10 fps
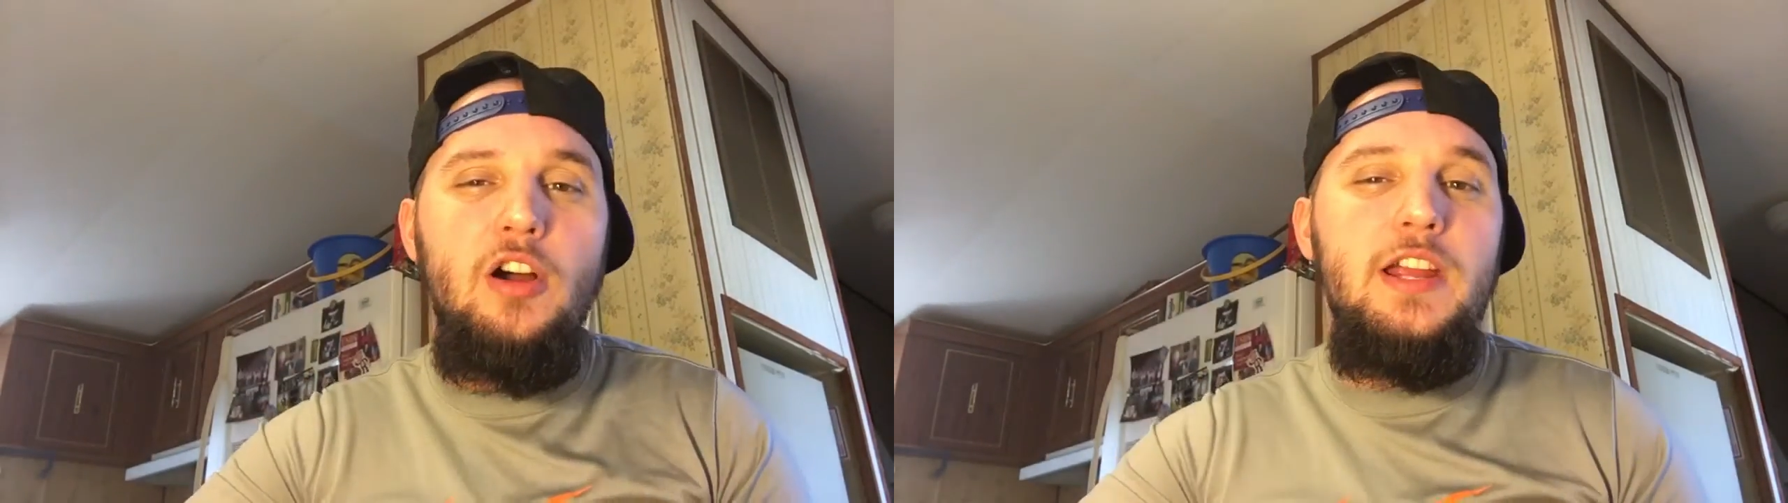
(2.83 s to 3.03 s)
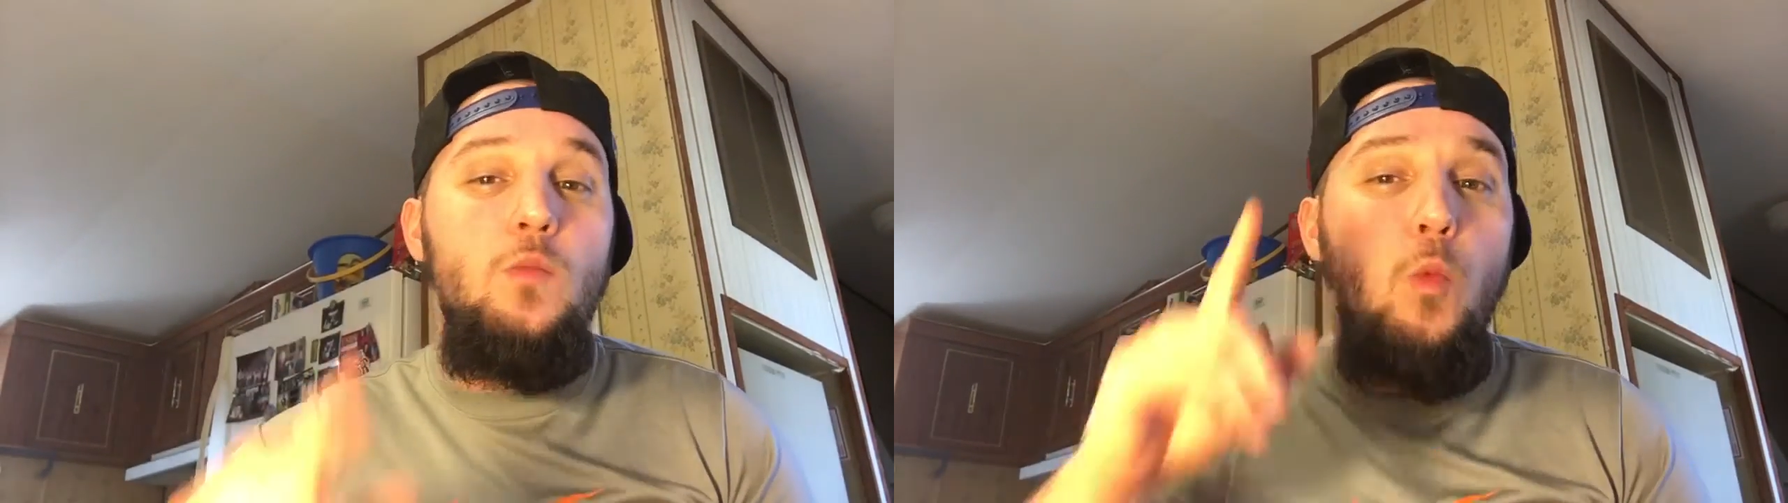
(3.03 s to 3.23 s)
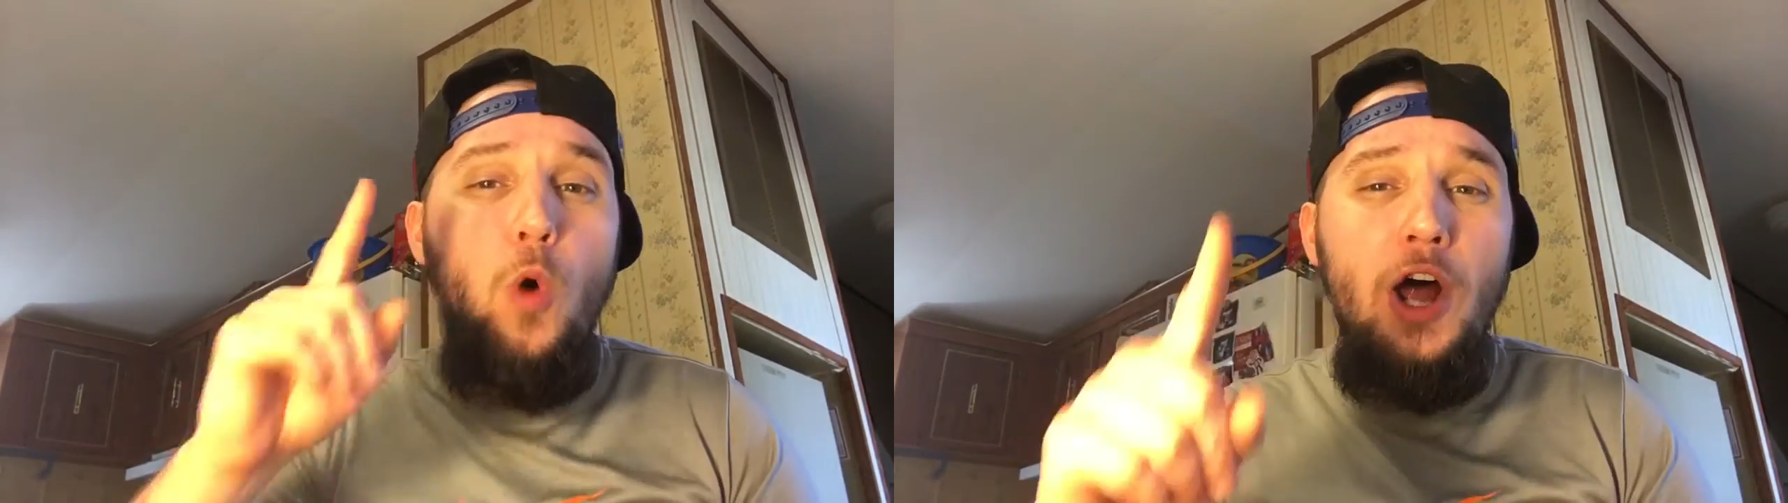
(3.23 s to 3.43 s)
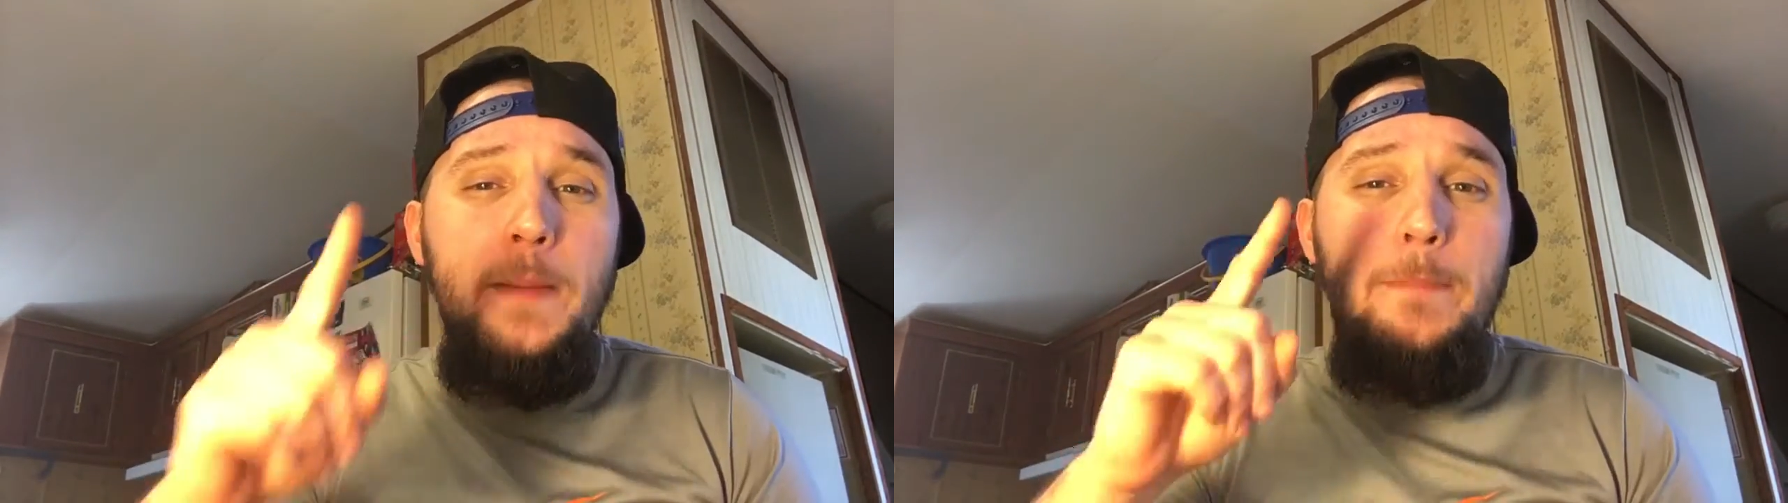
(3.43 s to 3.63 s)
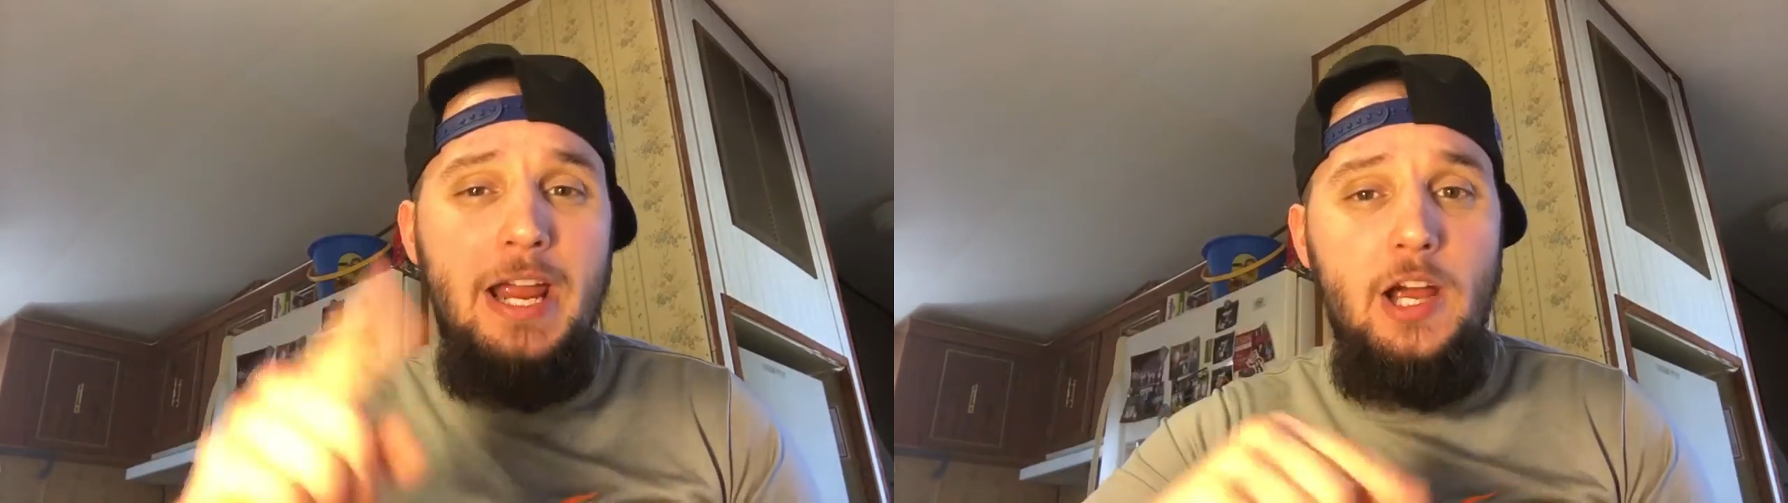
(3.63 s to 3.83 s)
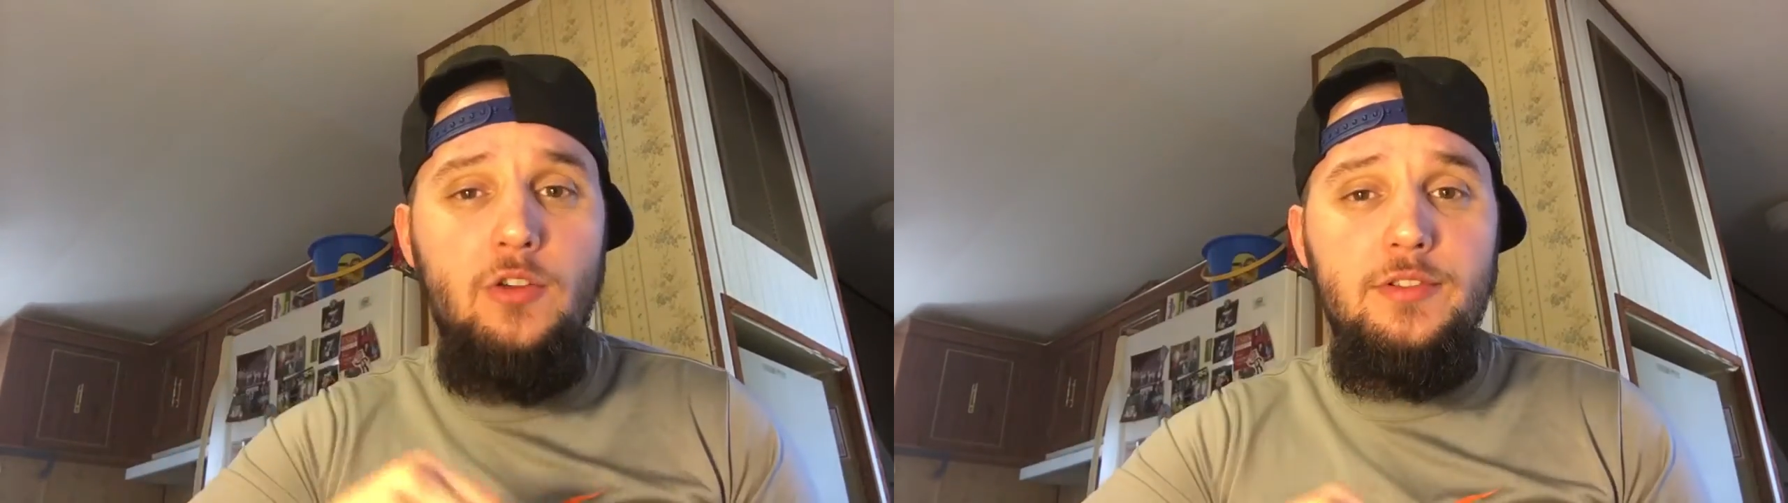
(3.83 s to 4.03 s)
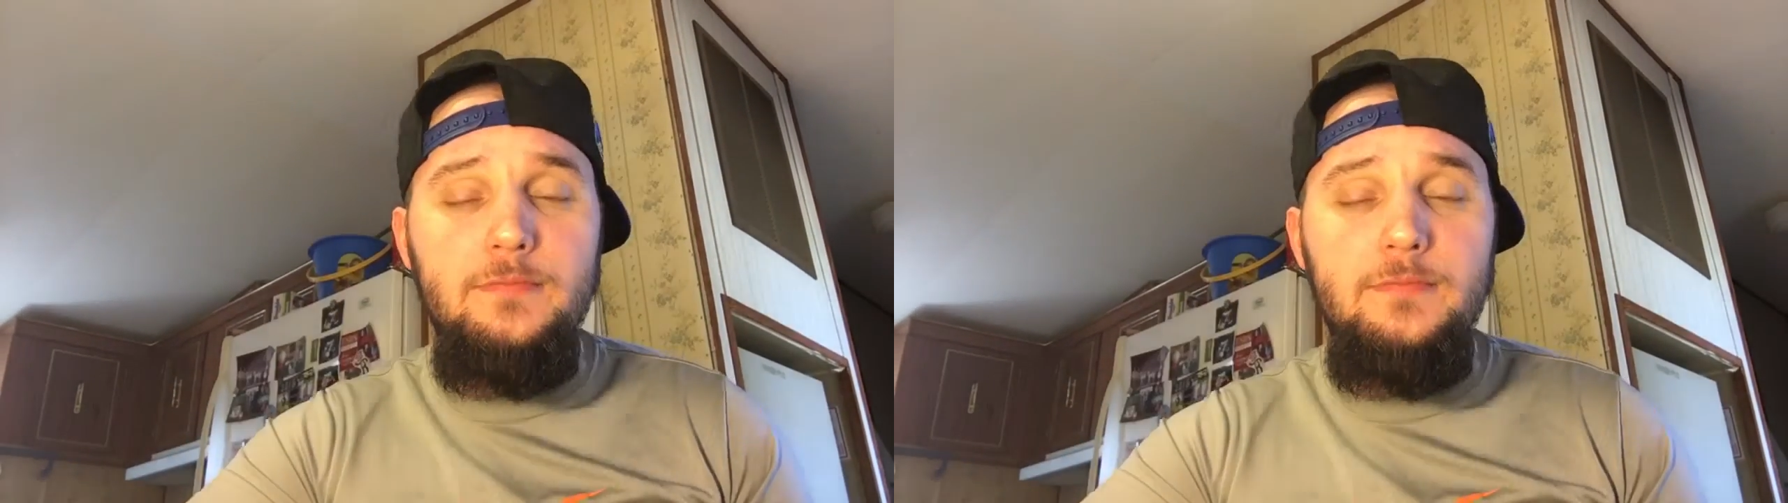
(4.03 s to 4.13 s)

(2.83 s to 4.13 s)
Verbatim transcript: are in one pound?